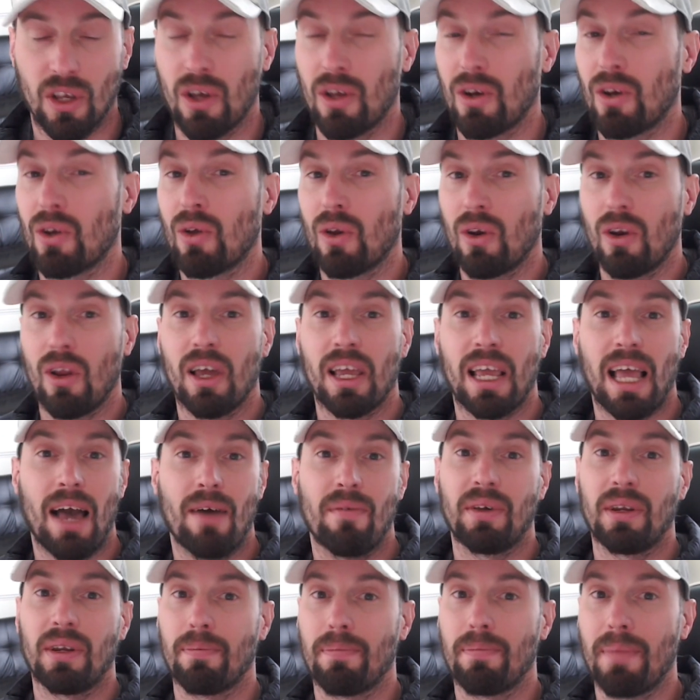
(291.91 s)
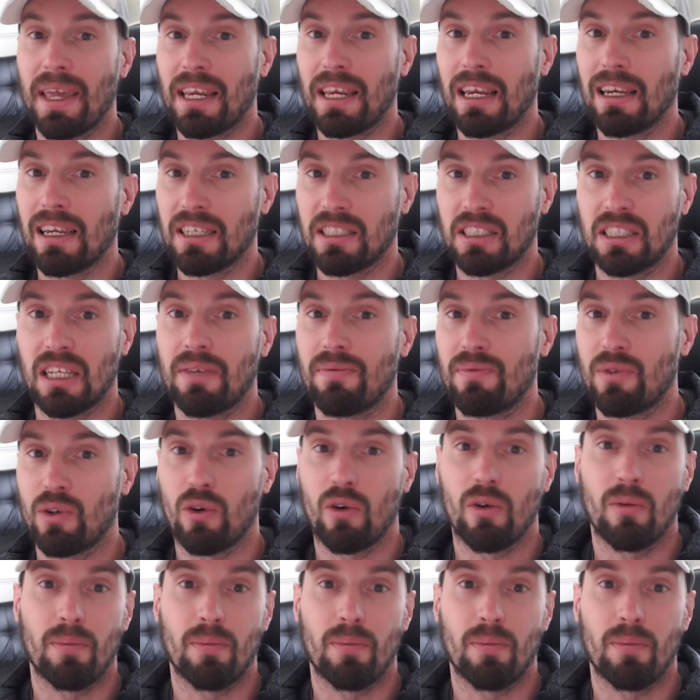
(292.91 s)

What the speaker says: a lot like having a mailing list if you're a